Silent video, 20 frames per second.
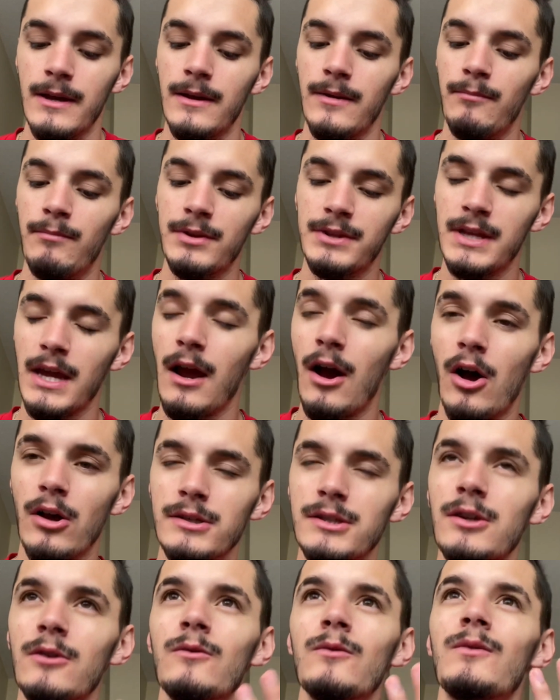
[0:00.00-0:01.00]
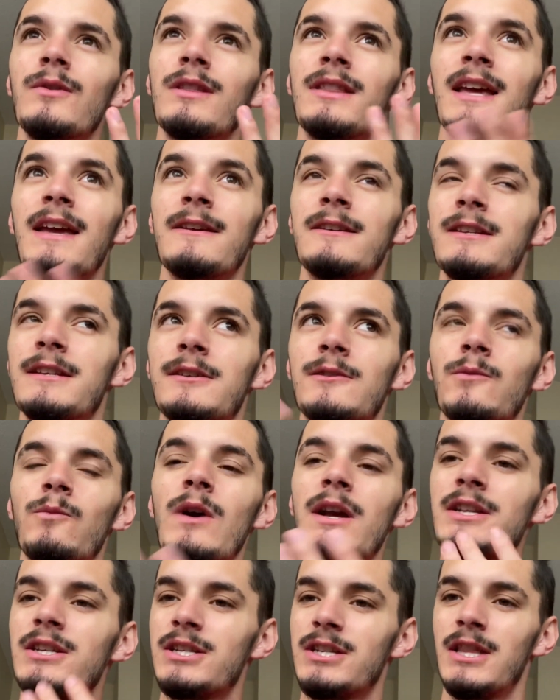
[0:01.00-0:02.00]
But they
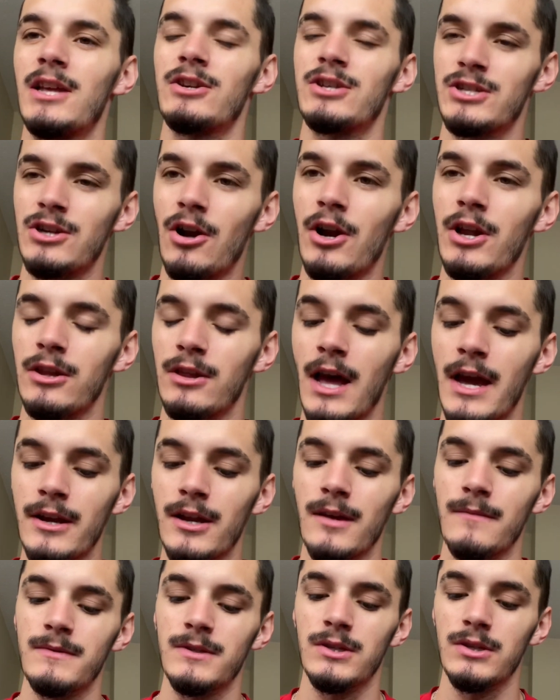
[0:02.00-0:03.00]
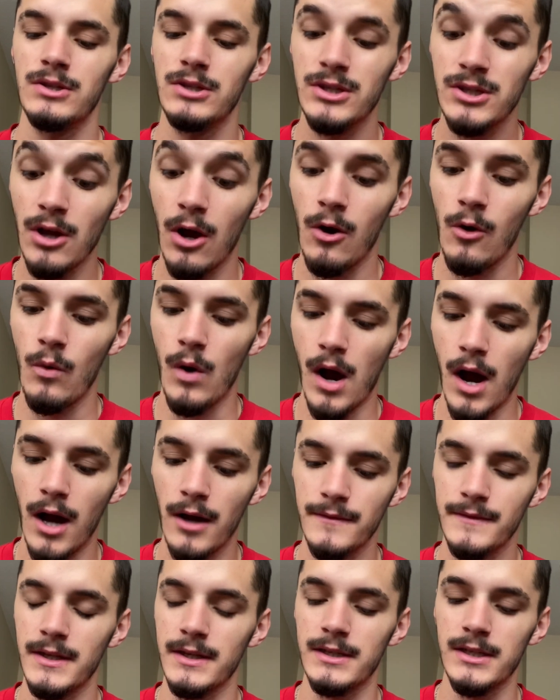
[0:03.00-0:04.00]
switch their starting lineups so
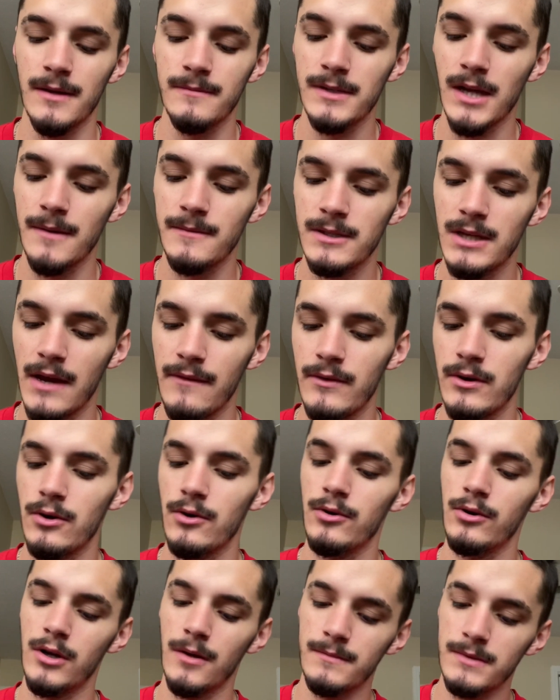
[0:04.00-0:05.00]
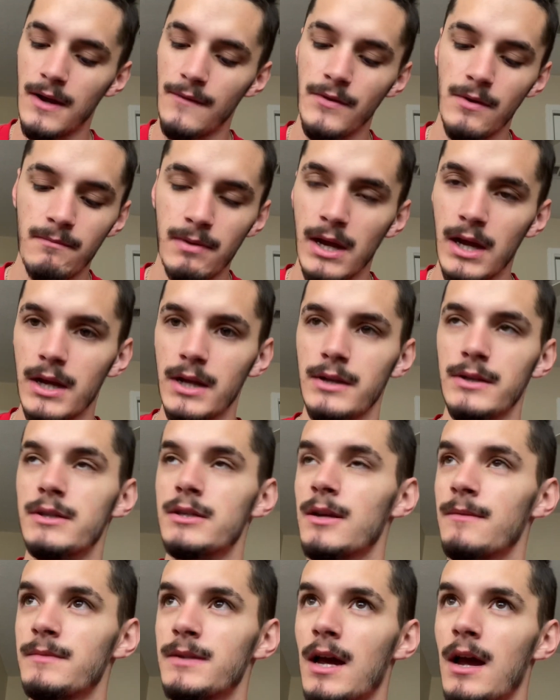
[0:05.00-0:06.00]
often. Sometimes Kevin Huerter comes off the bench.
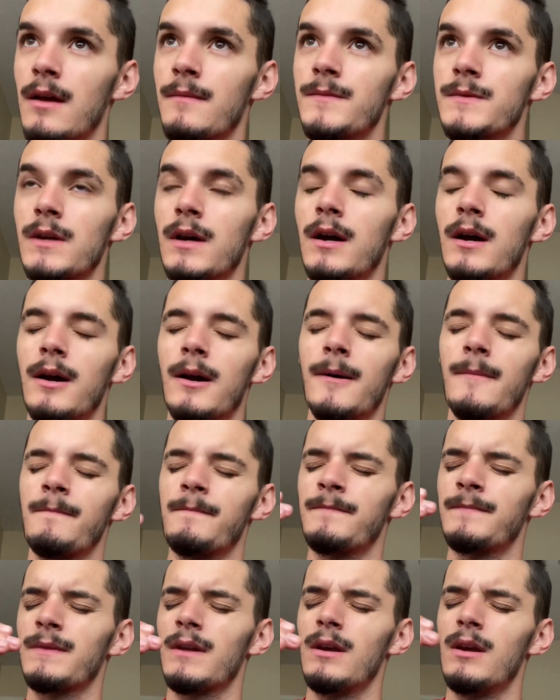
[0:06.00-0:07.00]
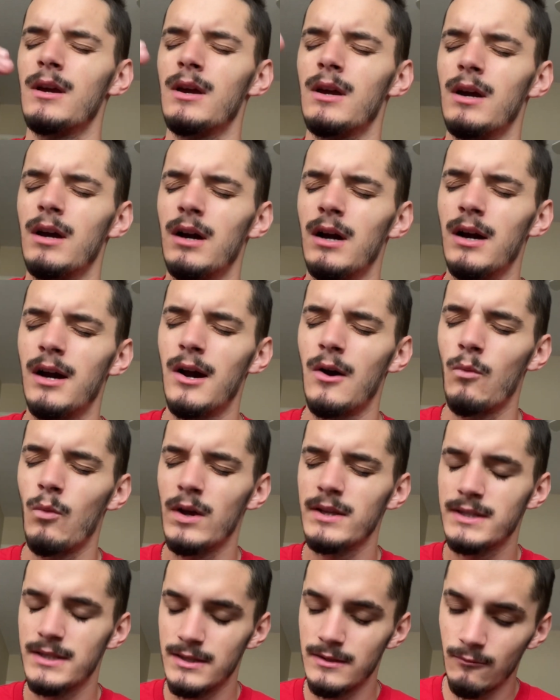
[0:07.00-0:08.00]
Sometimes
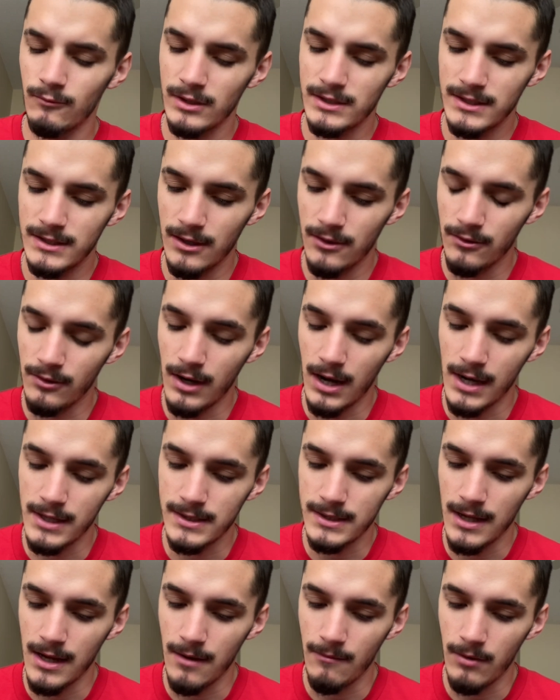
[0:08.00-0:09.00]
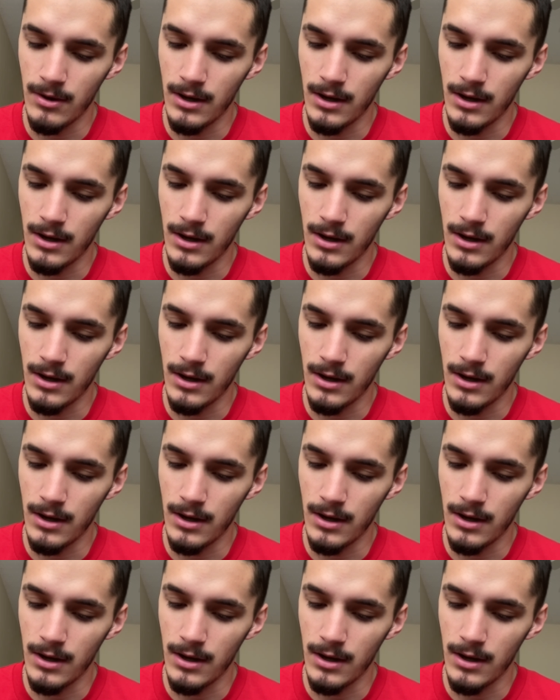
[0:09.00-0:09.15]
what's the other guy's name?